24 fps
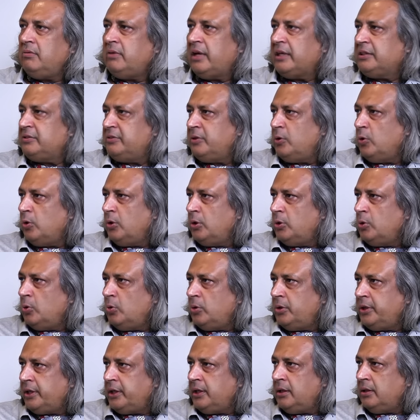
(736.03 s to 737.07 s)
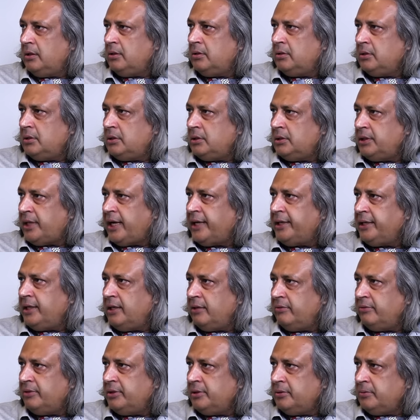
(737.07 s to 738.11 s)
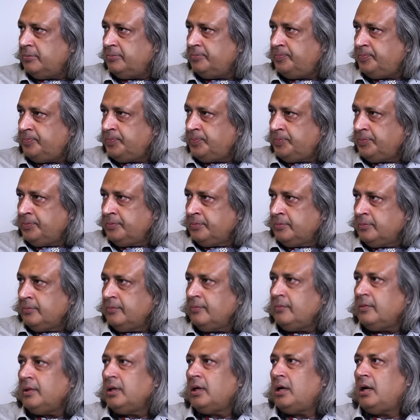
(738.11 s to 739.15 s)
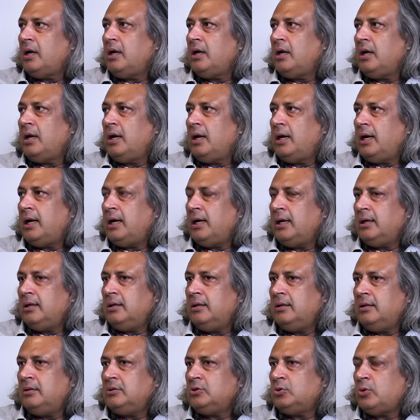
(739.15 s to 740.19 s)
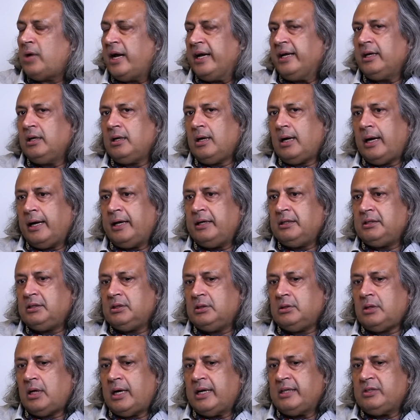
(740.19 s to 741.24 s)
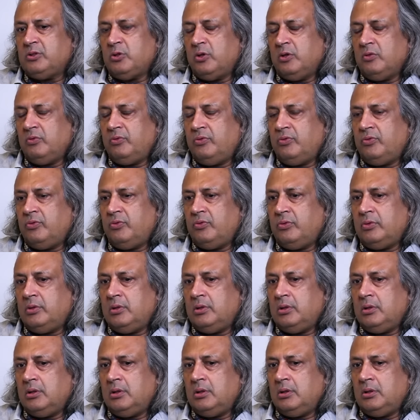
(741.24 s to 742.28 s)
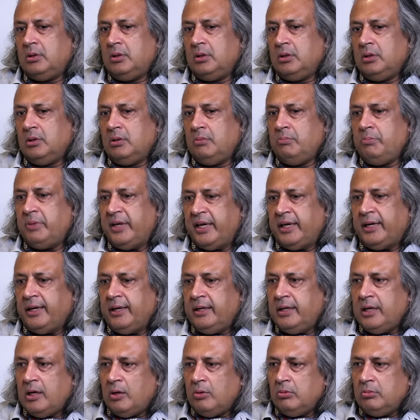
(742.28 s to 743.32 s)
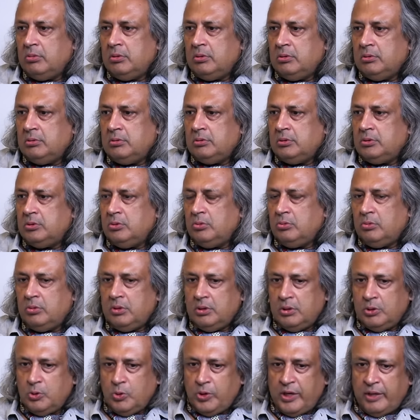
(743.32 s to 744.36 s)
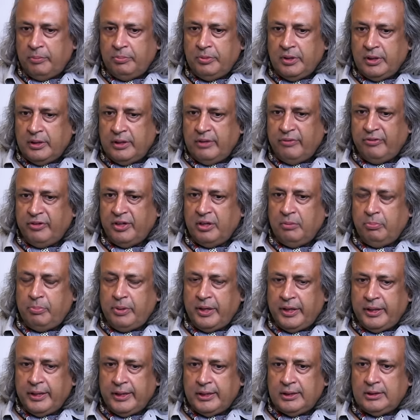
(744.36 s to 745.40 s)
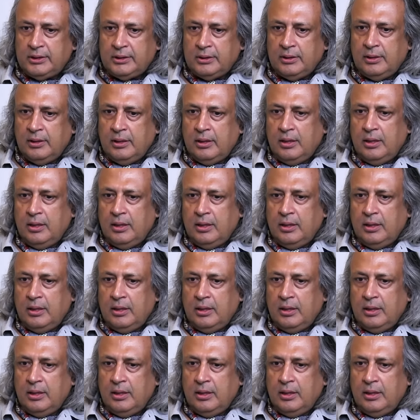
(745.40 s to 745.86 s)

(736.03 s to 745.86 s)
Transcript: as we all know, till 9/11. Yes. And so I sort of break it down to keep the different periods.